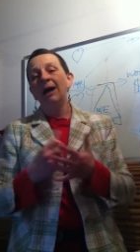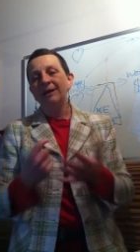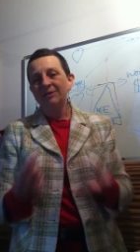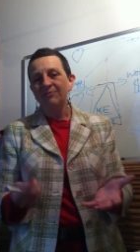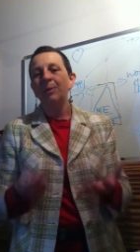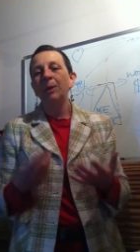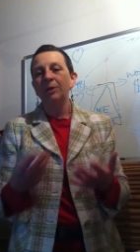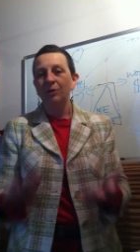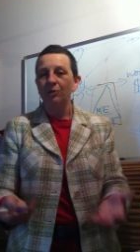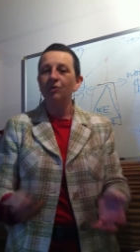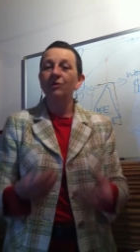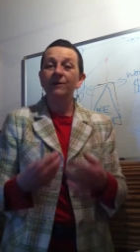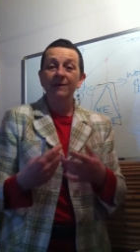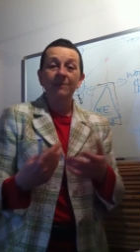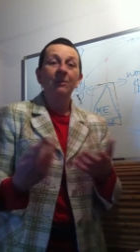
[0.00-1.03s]
as per
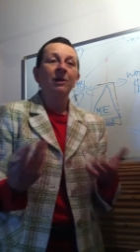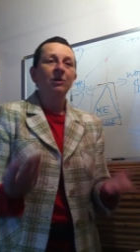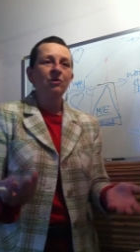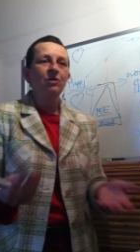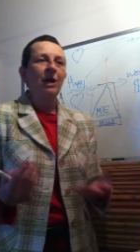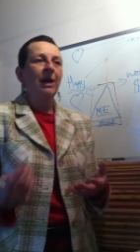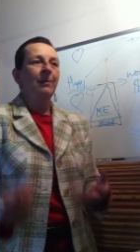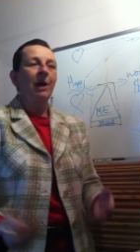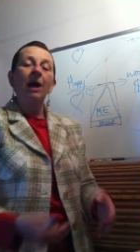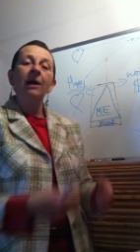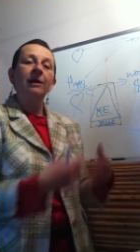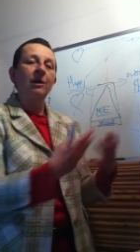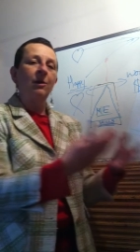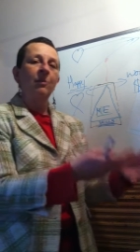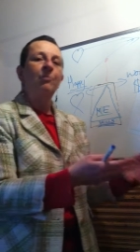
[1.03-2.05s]
usual, this is my usual habit,
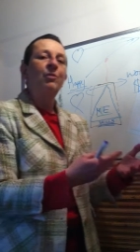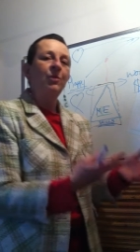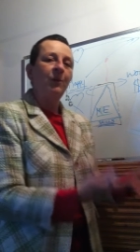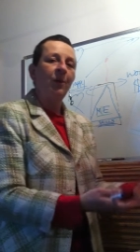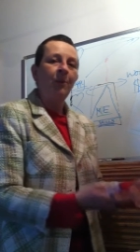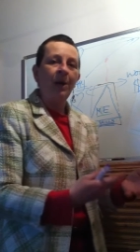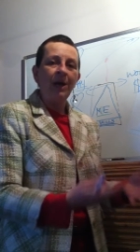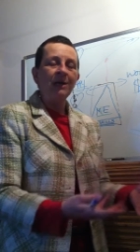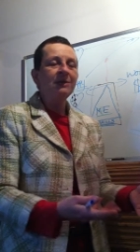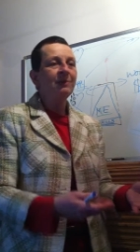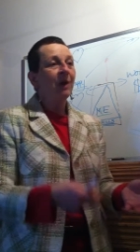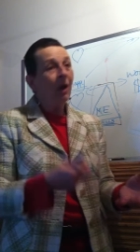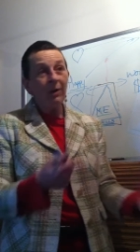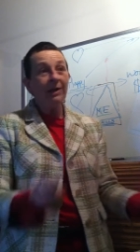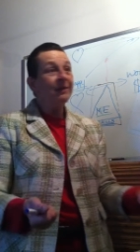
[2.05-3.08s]
I go and promote my
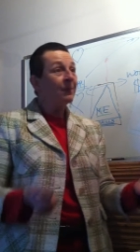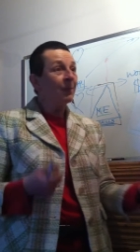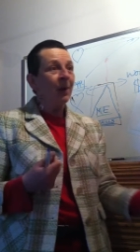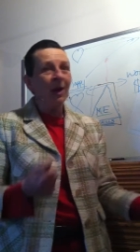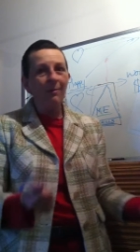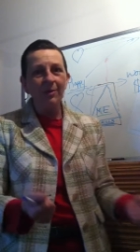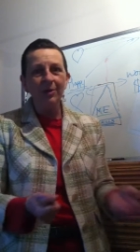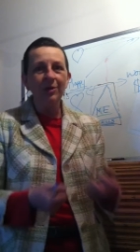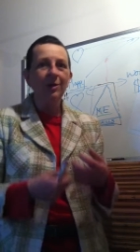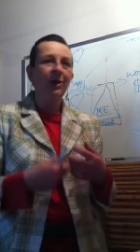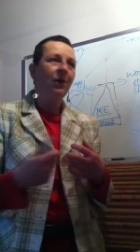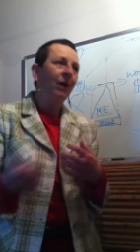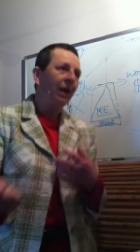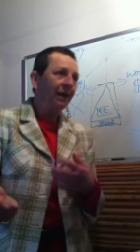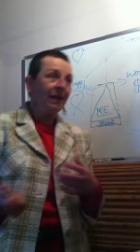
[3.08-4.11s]
husband. Oh, he's a plumber, you
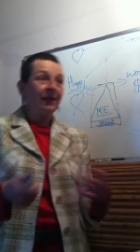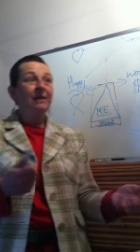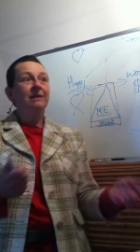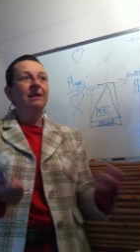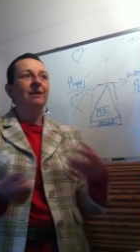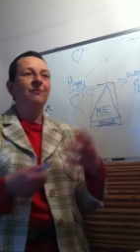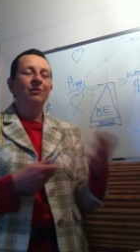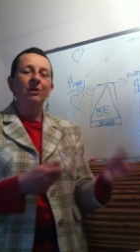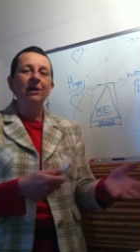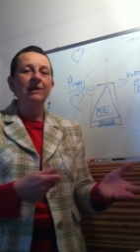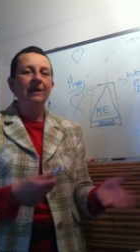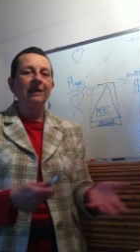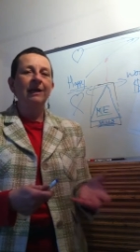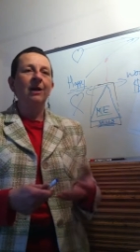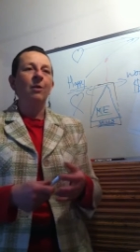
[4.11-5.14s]
know, heating if you
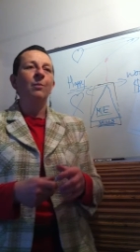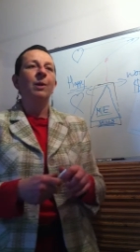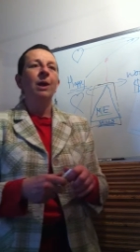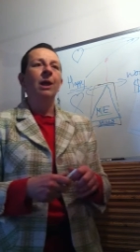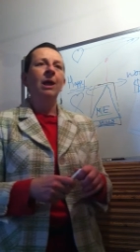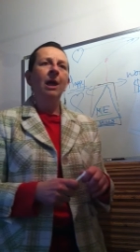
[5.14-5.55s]
need any help.